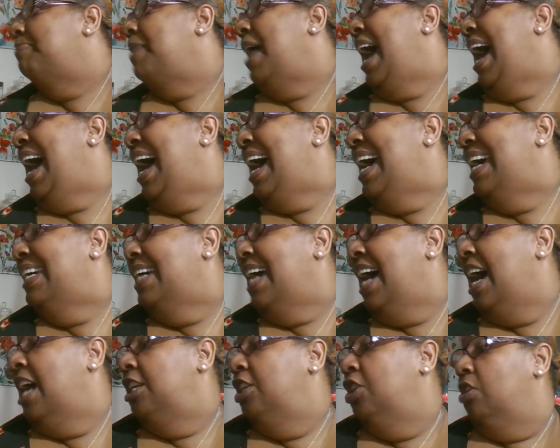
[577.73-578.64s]
Bye.
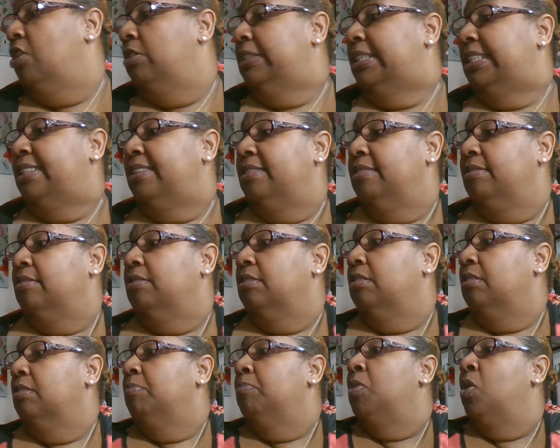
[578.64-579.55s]
Adios.
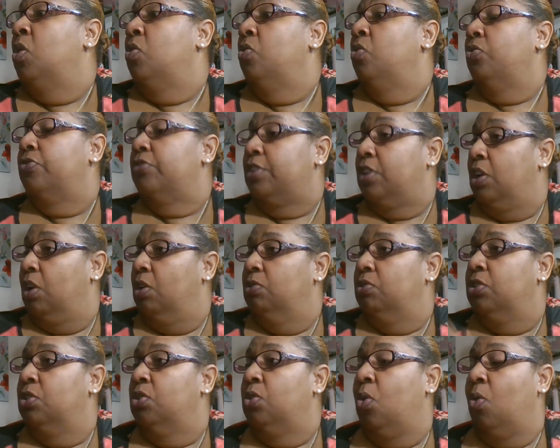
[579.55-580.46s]
Move.
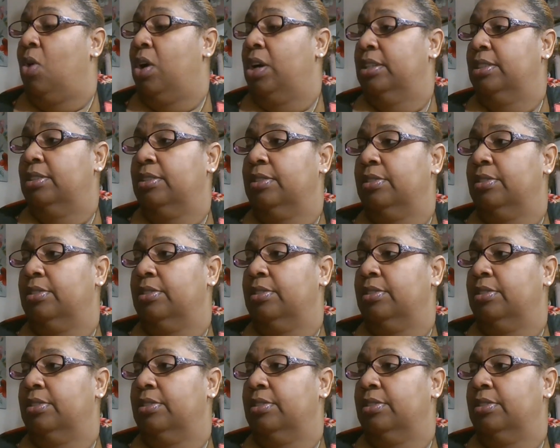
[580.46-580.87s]
Close the door.